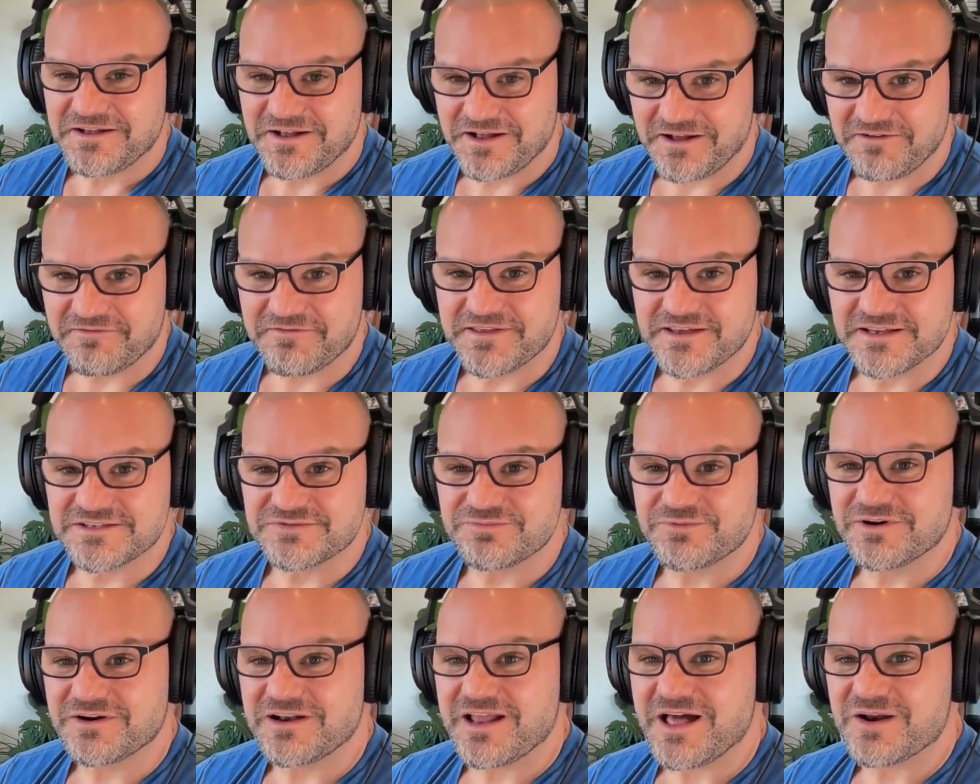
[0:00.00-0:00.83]
of
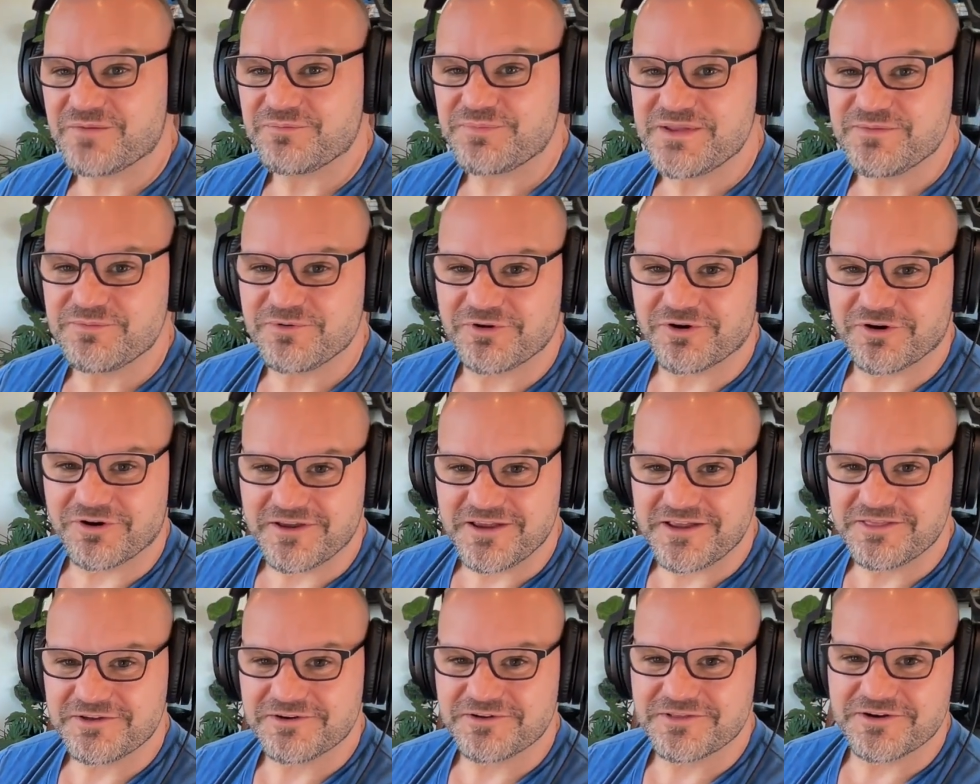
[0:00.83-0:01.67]
this where a lot of people are
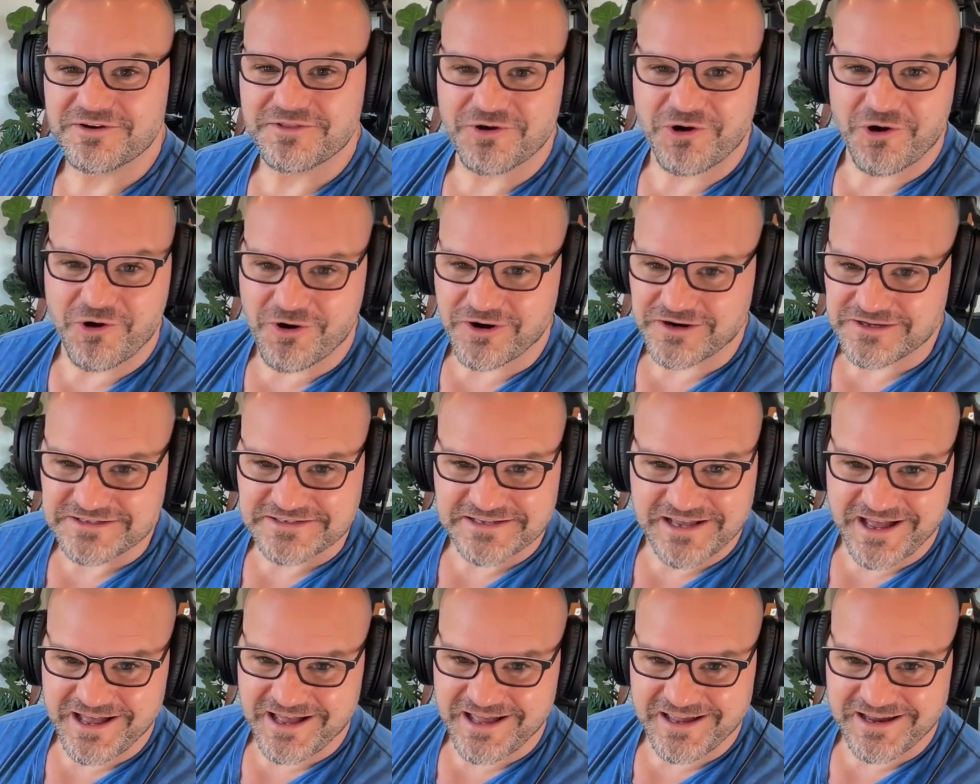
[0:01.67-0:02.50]
either they're the art
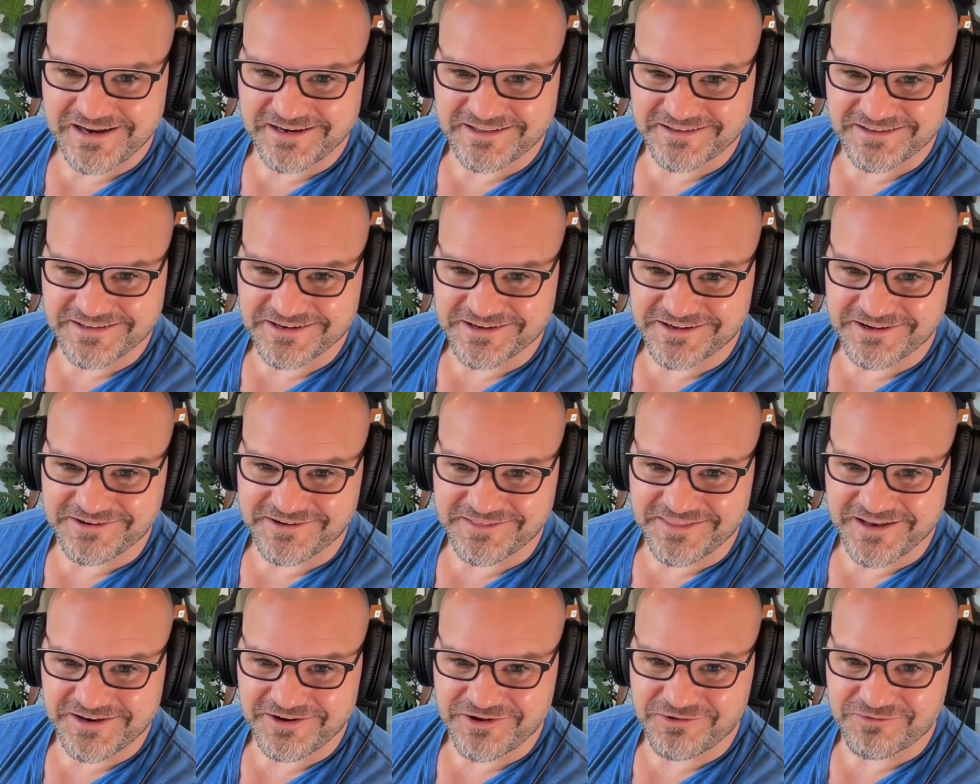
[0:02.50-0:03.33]
side you know
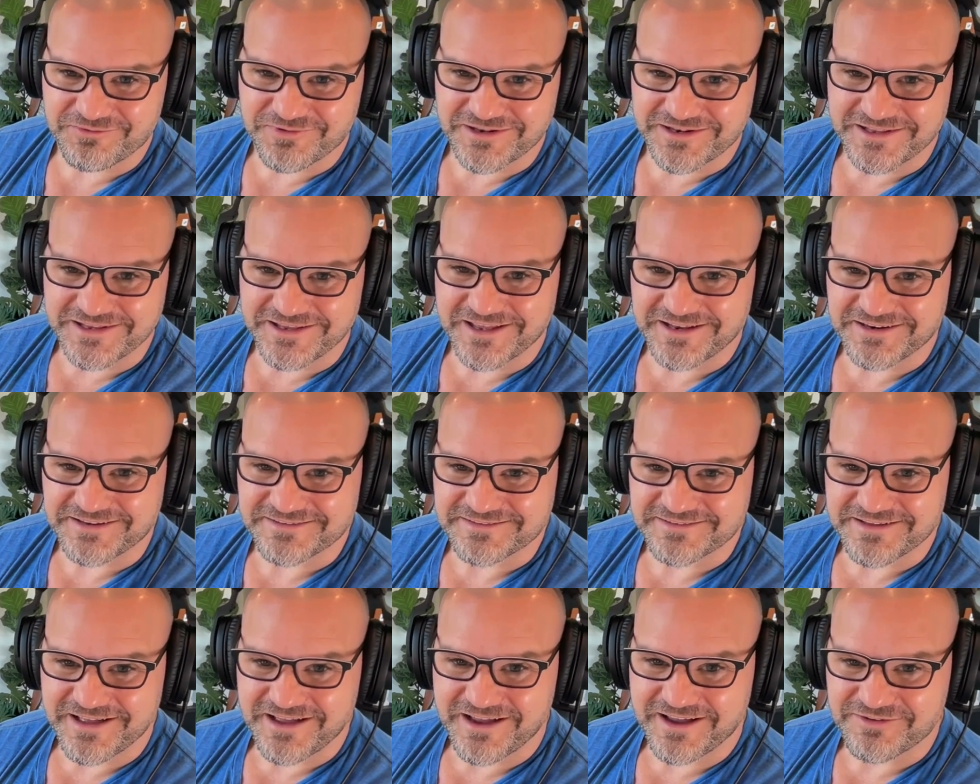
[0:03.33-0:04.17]
and they don't really get the
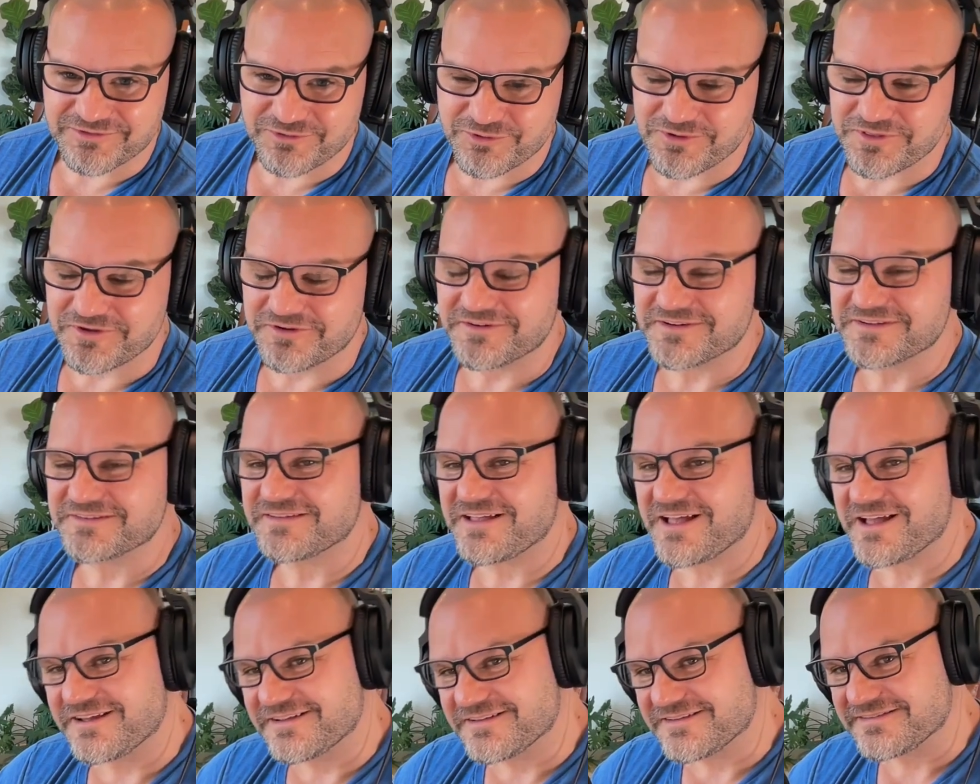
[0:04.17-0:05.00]
science or they're the
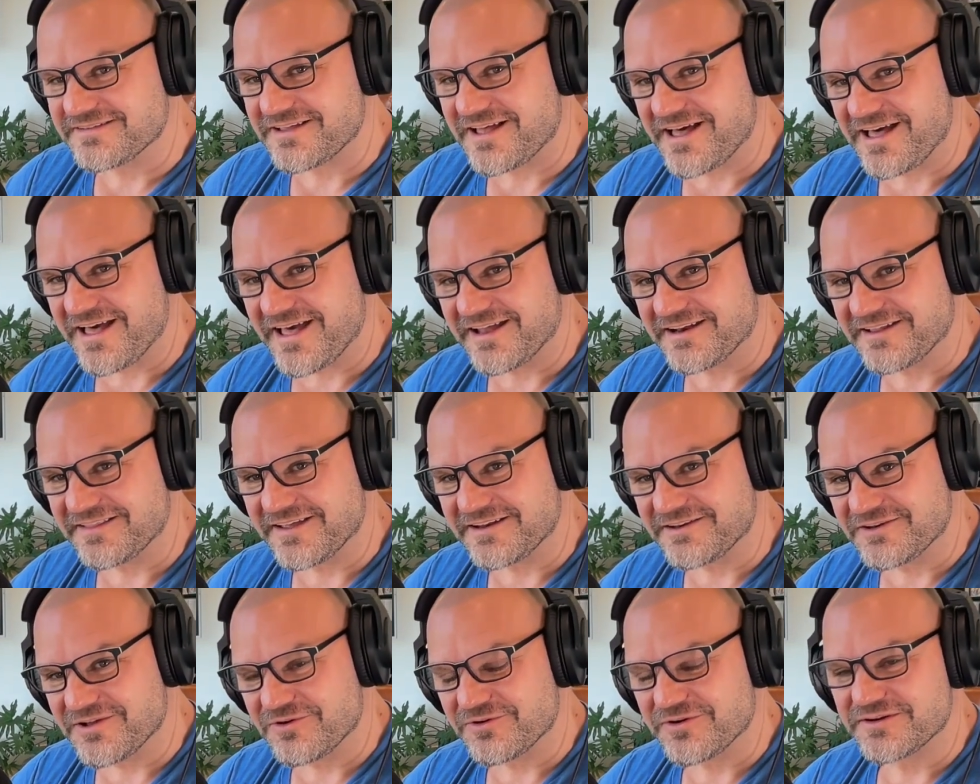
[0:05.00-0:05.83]
science side and
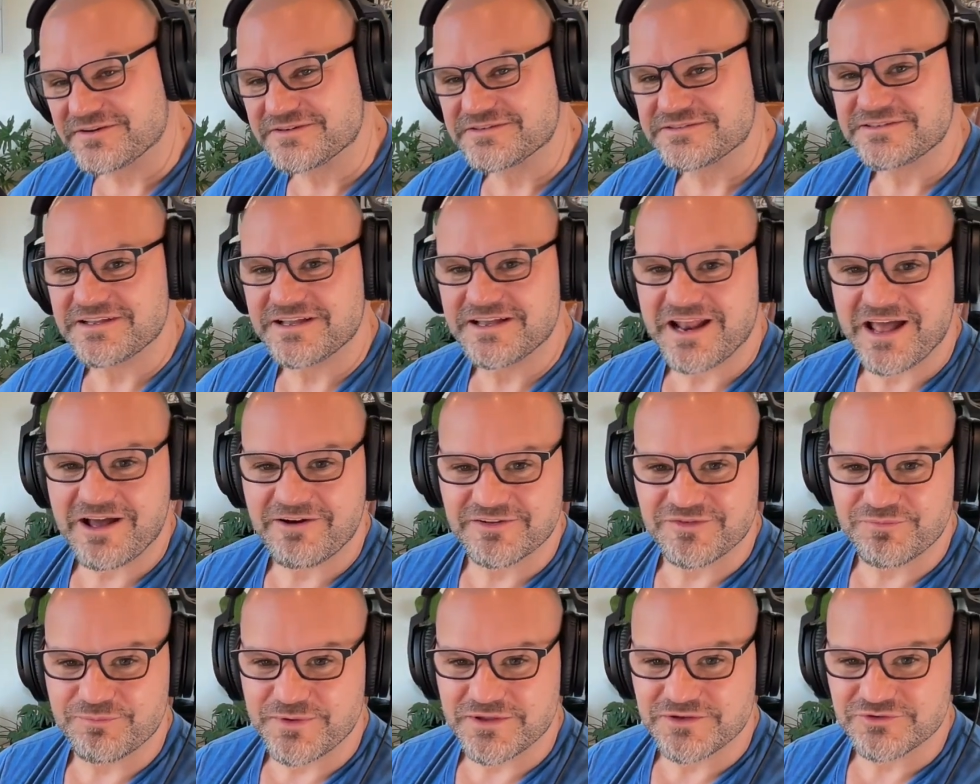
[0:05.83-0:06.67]
they don't understand how
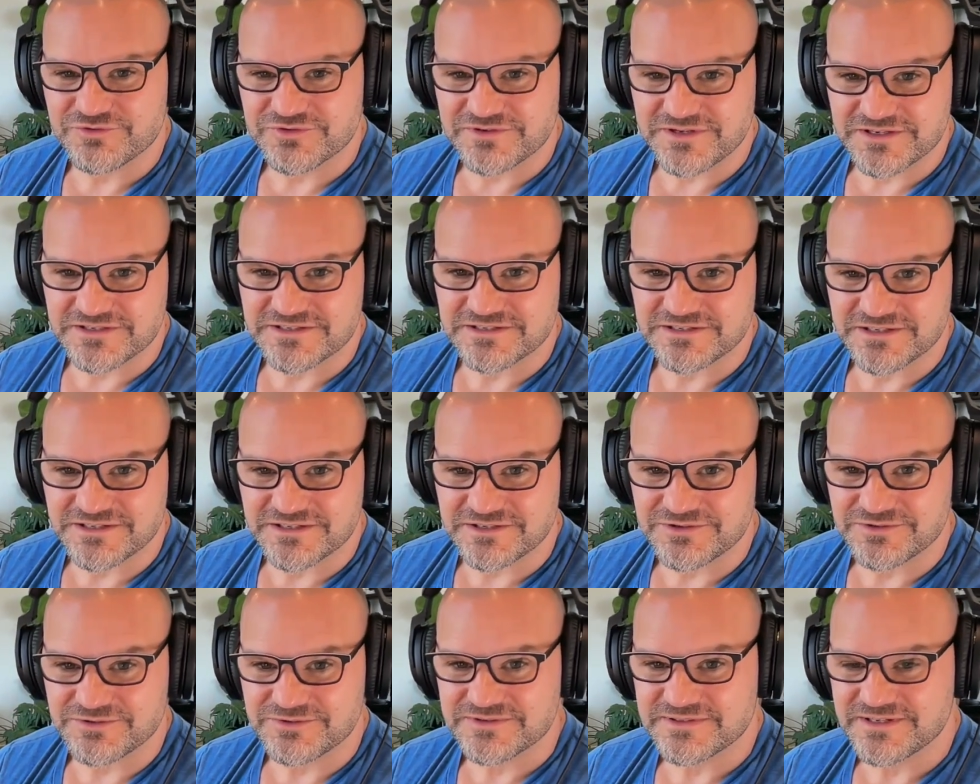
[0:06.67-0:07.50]
it's been traditionally
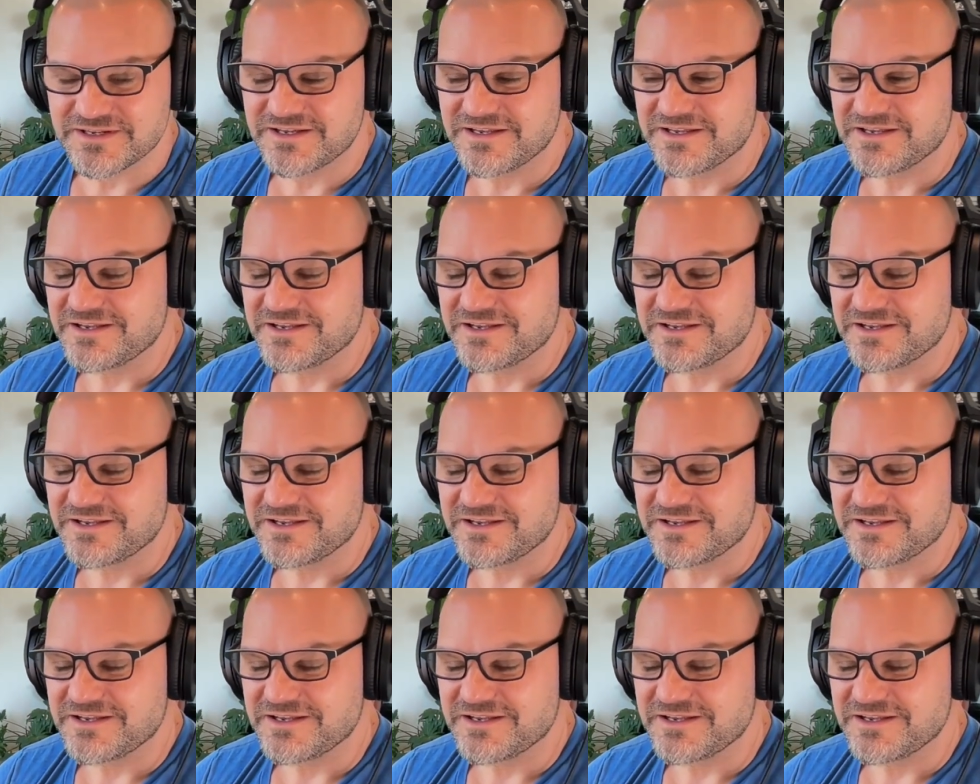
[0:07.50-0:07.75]
used